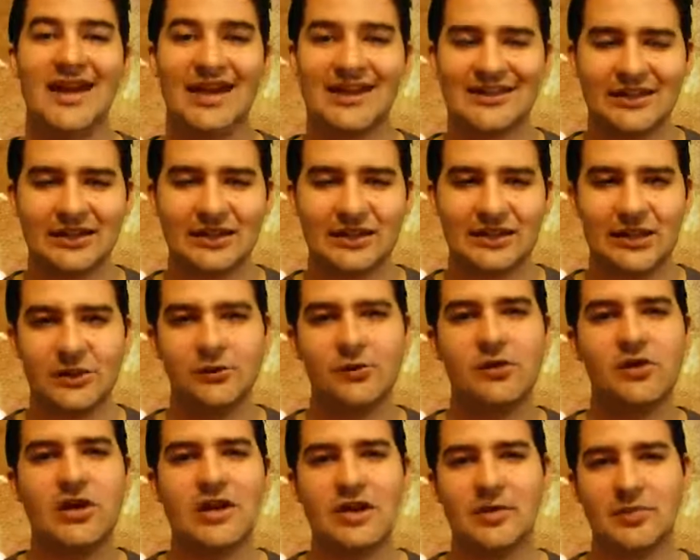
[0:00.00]
and
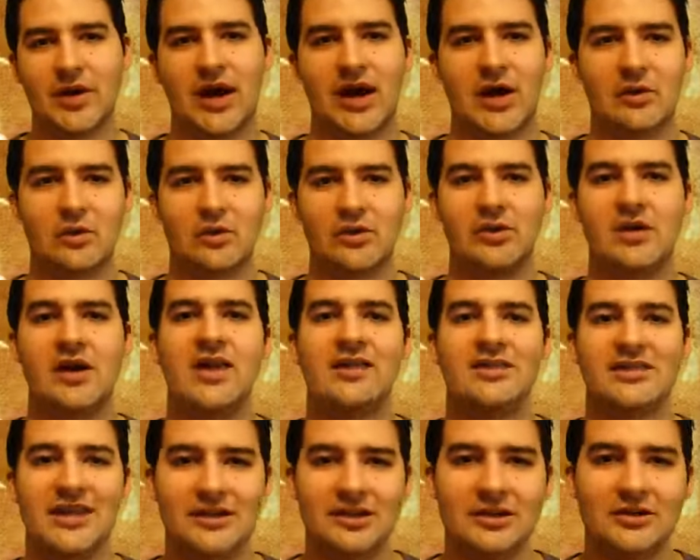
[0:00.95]
delivering power
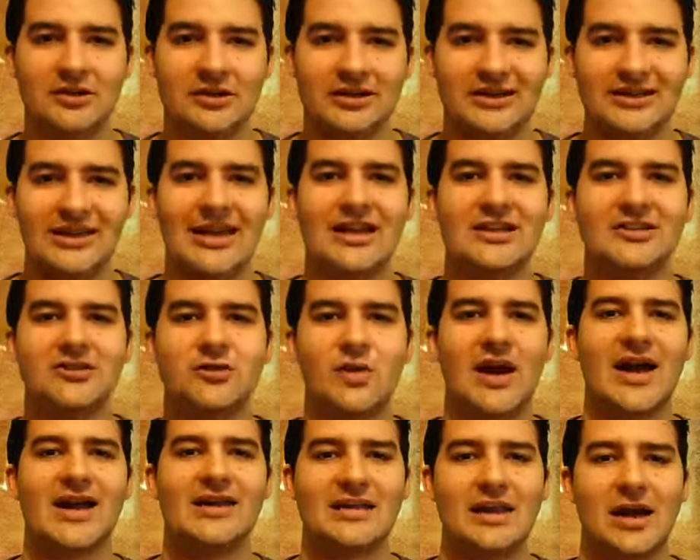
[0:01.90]
that it contains
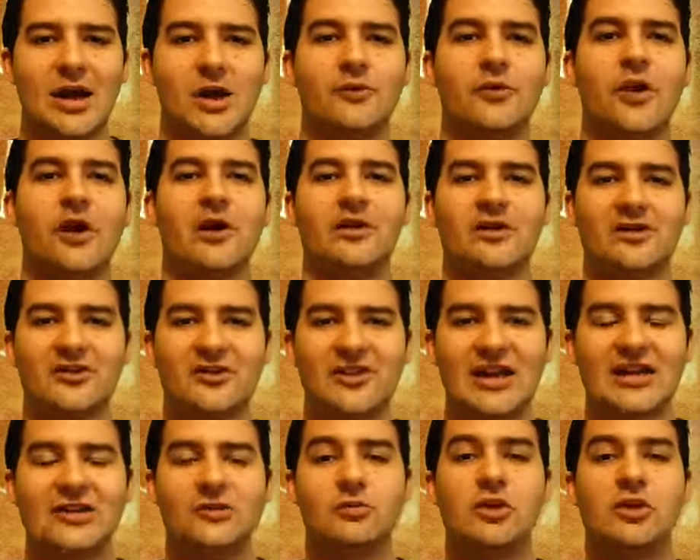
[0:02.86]
right now for our
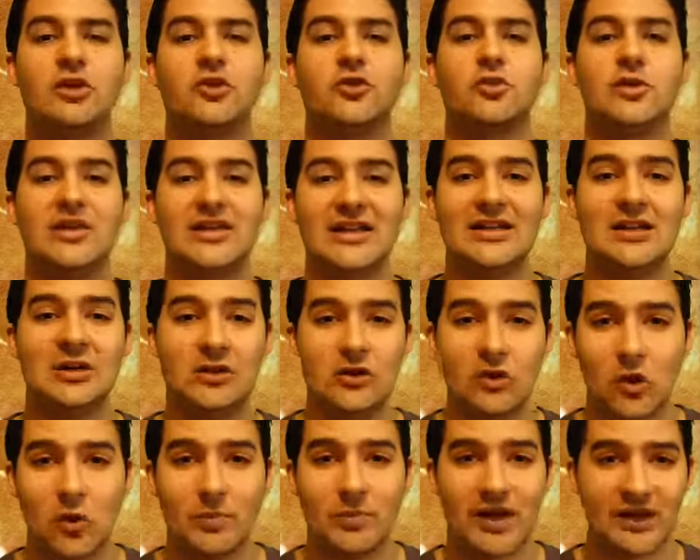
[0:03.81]
sakes because we didn't
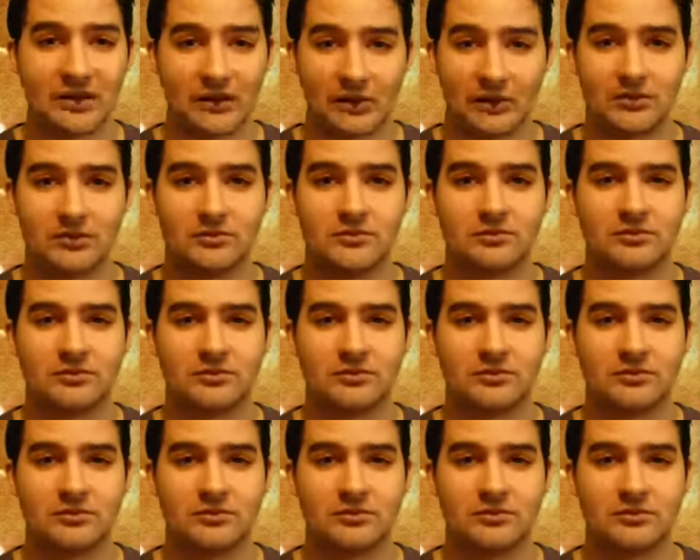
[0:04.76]
know better.